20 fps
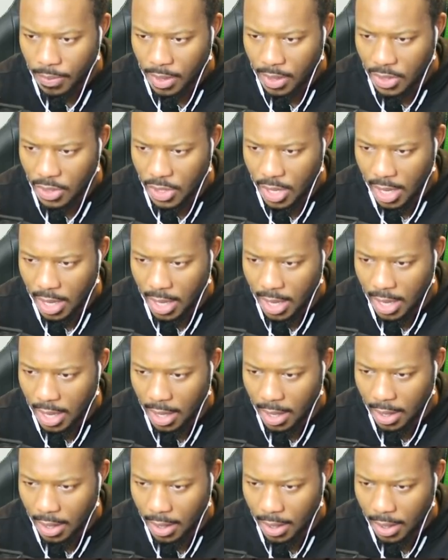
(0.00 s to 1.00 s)
Let's check.
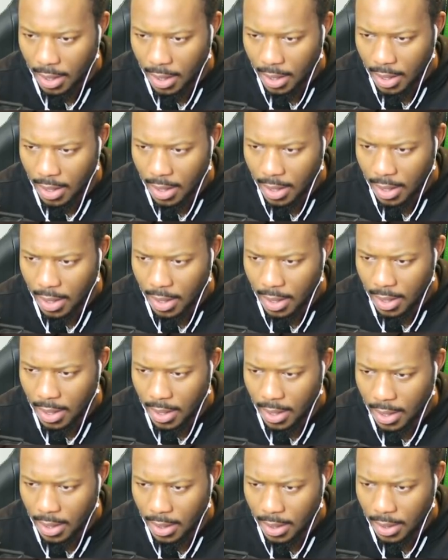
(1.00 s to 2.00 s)

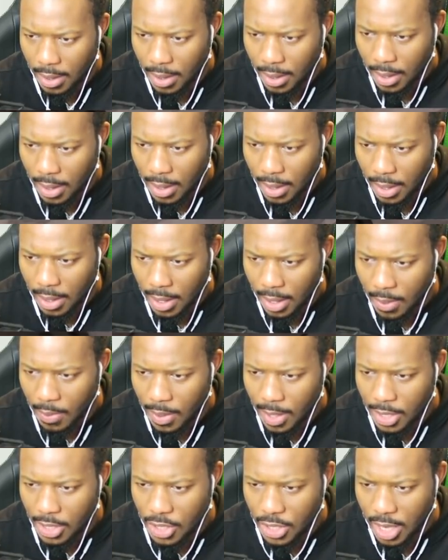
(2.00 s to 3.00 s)
Uh, kind of
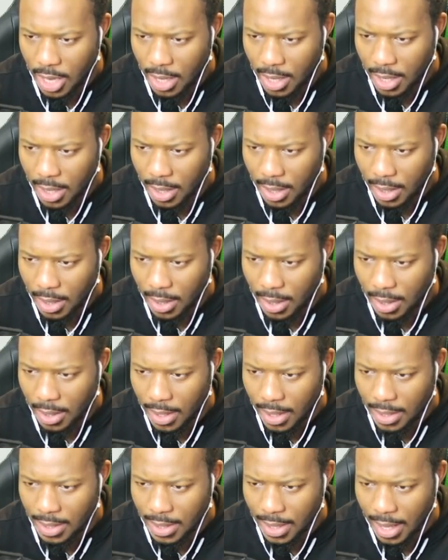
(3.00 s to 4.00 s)
want to check
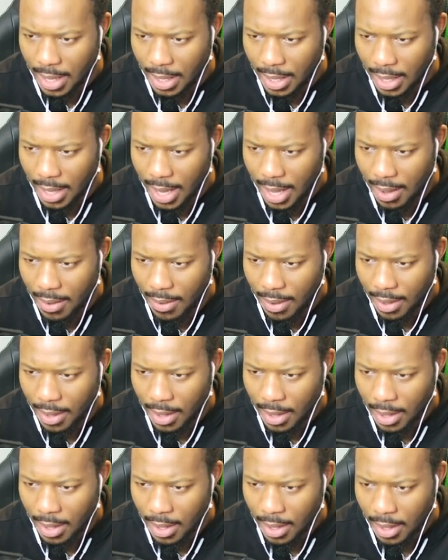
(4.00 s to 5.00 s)
this again. I can't.
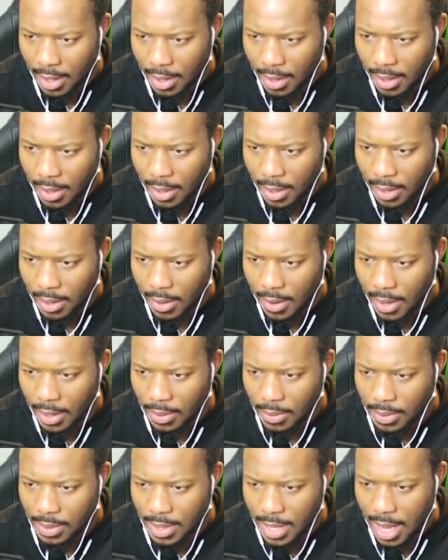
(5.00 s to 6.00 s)
No, I
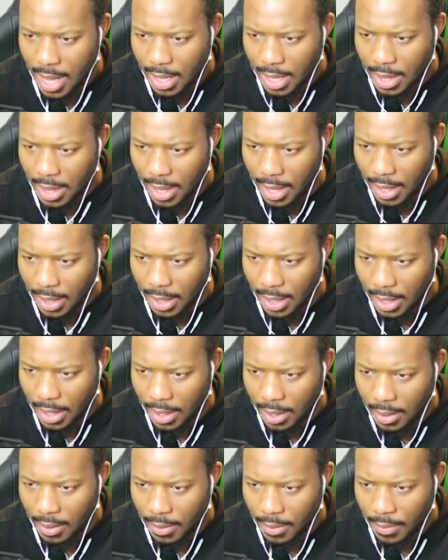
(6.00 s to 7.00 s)
don't see anything in
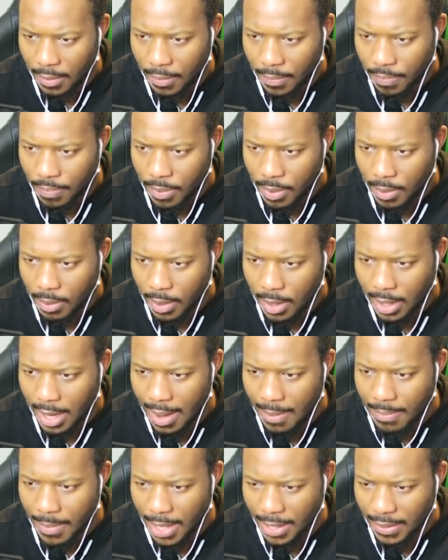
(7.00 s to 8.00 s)
here. Did
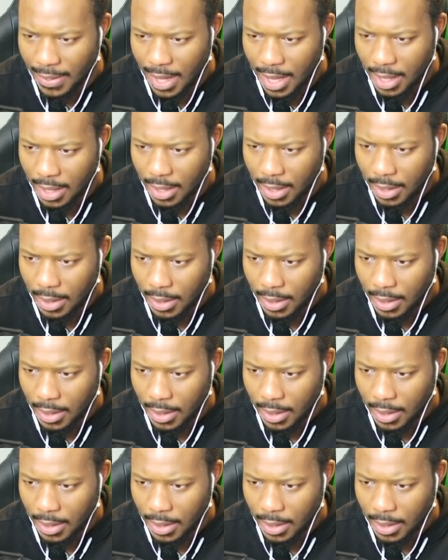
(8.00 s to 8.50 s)
I miss it?